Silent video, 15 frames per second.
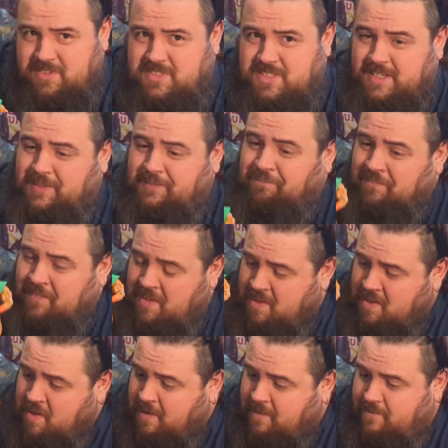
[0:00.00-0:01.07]
So
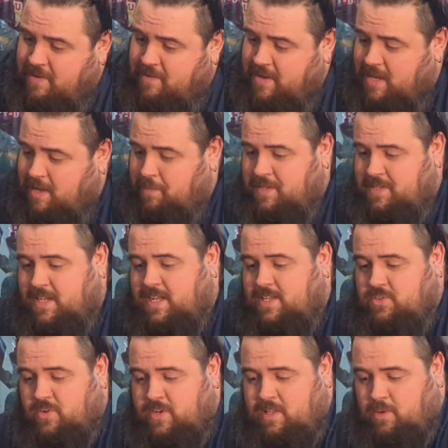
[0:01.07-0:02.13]
very happy to get
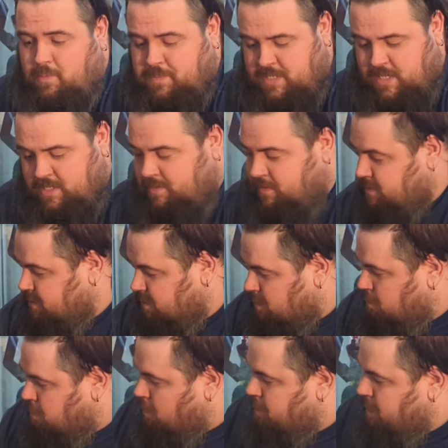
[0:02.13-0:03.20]
Triclops in. So
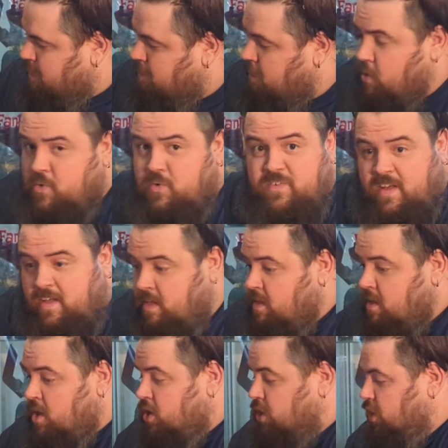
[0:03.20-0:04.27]
I'll pop him over
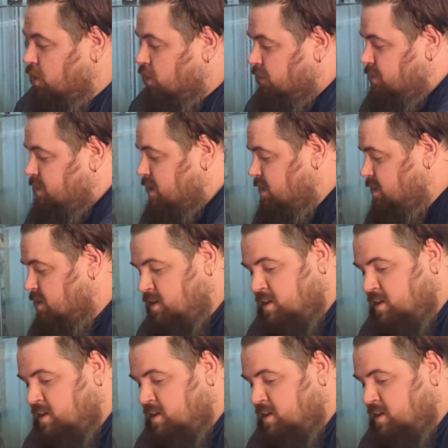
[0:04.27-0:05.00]
yonder.